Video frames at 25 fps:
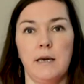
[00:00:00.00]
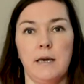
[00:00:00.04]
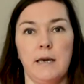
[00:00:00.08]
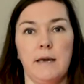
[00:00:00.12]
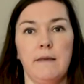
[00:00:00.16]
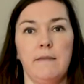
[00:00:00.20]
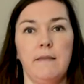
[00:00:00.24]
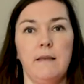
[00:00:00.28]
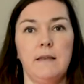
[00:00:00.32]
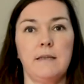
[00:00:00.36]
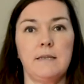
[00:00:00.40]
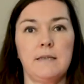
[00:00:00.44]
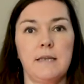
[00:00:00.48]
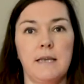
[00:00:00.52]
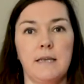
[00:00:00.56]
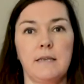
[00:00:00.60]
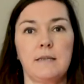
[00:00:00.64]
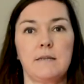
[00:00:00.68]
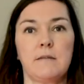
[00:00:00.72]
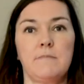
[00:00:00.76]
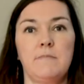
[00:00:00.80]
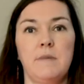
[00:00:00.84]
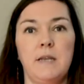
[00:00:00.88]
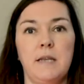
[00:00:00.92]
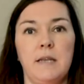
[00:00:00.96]
and then take
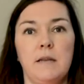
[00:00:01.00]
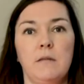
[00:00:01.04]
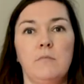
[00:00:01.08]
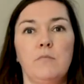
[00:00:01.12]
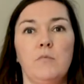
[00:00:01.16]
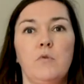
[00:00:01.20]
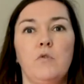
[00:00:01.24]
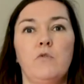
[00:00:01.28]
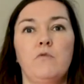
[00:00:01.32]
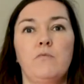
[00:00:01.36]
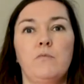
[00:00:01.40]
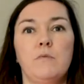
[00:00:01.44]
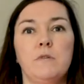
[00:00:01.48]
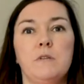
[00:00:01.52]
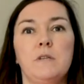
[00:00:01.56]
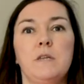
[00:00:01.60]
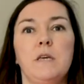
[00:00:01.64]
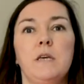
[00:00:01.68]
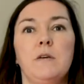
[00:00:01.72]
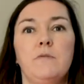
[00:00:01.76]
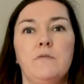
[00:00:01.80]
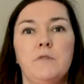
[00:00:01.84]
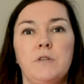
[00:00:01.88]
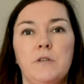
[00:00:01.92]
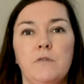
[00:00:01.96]
some little movements
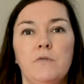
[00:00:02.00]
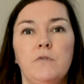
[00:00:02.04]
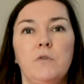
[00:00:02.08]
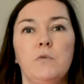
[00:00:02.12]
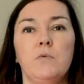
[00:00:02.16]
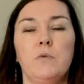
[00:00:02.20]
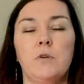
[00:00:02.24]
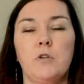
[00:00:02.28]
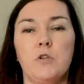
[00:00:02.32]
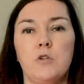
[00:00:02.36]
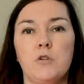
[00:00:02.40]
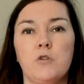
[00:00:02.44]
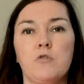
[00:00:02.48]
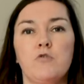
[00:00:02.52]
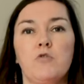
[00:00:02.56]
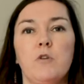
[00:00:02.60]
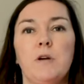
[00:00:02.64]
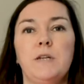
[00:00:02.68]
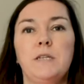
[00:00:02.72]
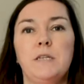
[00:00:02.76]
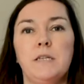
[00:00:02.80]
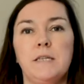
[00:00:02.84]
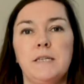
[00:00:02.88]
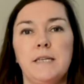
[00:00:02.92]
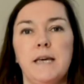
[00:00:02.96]
here as if you were just
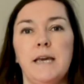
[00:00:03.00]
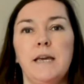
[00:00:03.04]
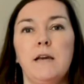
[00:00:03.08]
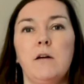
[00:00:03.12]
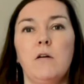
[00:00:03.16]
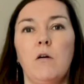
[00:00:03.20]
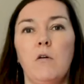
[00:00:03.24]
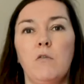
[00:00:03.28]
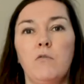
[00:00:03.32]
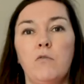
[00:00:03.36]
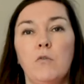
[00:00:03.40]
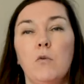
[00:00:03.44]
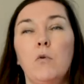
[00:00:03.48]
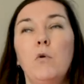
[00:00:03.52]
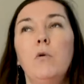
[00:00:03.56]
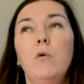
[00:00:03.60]
trying to take off